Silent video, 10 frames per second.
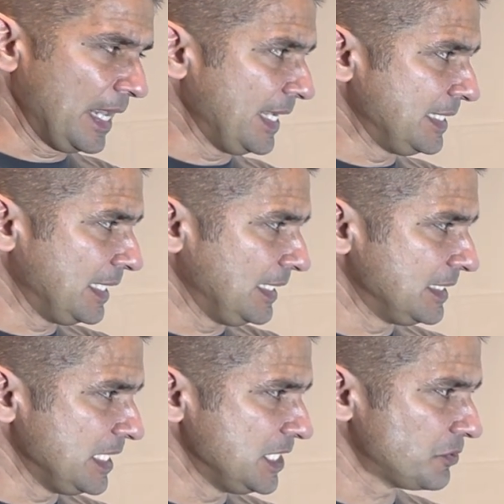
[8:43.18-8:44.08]
in
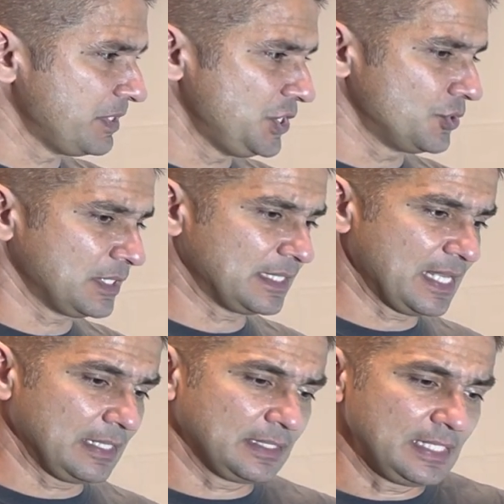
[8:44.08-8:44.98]
this region that
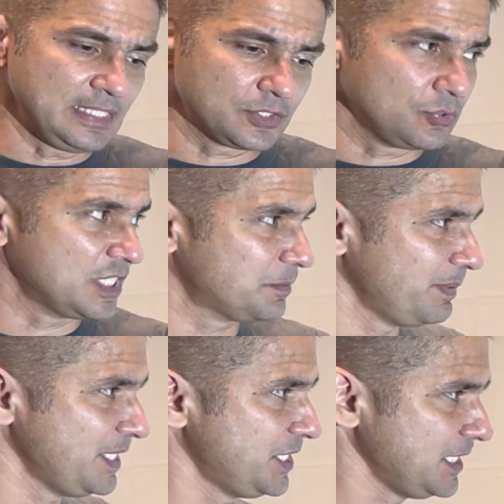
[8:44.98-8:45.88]
then leads to the
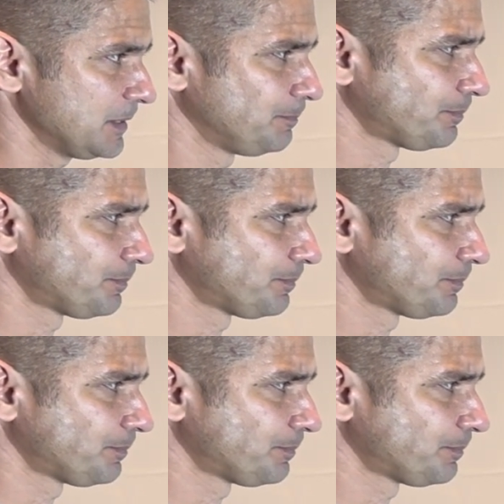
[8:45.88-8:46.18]
species